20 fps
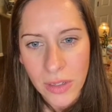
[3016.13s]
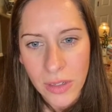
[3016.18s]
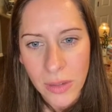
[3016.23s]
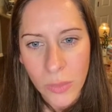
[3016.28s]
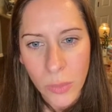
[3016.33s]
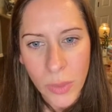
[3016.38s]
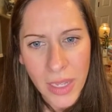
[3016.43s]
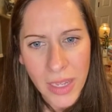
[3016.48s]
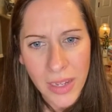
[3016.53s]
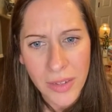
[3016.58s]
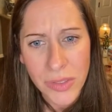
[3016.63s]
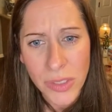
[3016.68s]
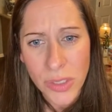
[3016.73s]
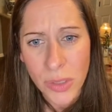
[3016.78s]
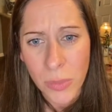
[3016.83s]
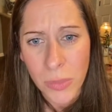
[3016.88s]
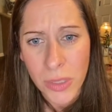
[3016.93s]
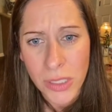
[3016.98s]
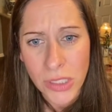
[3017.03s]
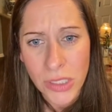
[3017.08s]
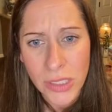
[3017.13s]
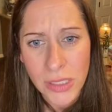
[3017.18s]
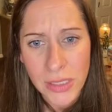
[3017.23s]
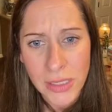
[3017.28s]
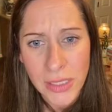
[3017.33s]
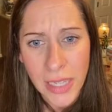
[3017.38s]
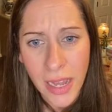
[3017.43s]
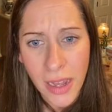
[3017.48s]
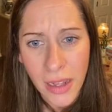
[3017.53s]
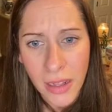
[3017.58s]
We have so much to
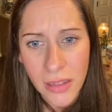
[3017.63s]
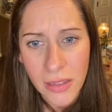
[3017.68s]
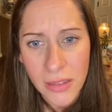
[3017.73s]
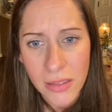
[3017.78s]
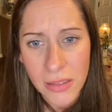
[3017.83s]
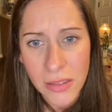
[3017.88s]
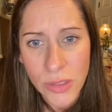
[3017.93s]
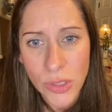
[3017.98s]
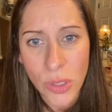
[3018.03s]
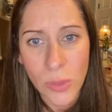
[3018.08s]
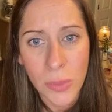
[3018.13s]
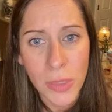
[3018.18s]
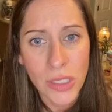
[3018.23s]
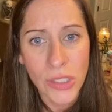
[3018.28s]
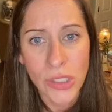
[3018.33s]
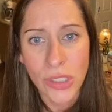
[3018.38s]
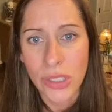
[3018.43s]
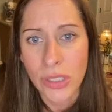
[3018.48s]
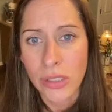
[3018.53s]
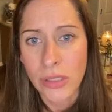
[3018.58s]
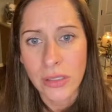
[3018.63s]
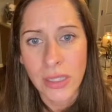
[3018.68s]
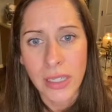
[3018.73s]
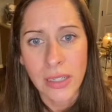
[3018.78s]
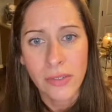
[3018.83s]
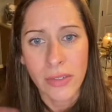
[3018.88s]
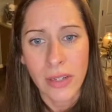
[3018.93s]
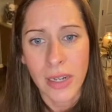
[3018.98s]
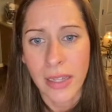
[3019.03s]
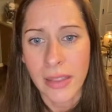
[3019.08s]
tell, so much
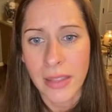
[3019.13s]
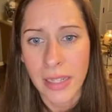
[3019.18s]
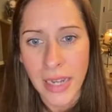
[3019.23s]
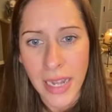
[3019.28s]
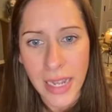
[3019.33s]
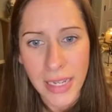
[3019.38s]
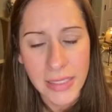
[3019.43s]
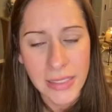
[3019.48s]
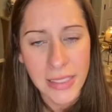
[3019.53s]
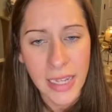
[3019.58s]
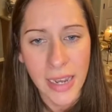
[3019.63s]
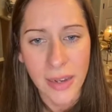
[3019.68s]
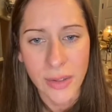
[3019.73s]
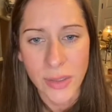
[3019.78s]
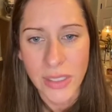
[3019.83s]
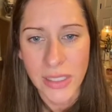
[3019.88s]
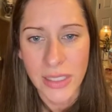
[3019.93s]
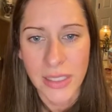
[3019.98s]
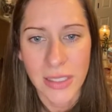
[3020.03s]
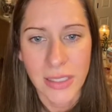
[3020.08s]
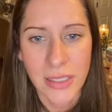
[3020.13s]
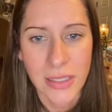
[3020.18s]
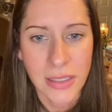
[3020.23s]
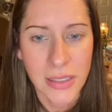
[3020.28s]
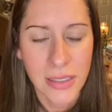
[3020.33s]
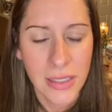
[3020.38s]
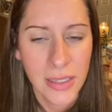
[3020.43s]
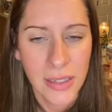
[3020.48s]
even at the next houses.